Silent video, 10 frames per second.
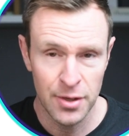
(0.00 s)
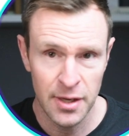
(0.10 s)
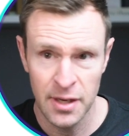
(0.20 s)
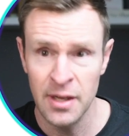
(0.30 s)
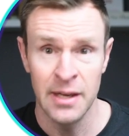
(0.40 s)
you're
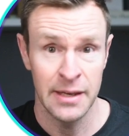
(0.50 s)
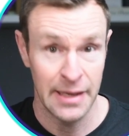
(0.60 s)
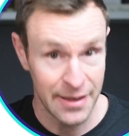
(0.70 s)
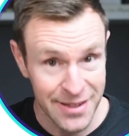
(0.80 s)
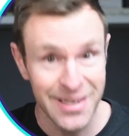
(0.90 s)
going to
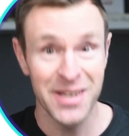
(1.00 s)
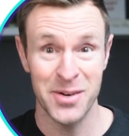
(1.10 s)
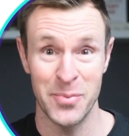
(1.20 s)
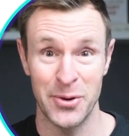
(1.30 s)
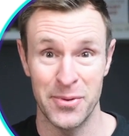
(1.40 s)
get
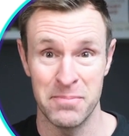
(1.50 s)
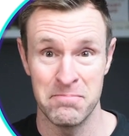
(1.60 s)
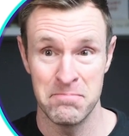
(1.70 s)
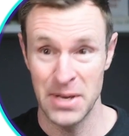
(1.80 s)
excited about them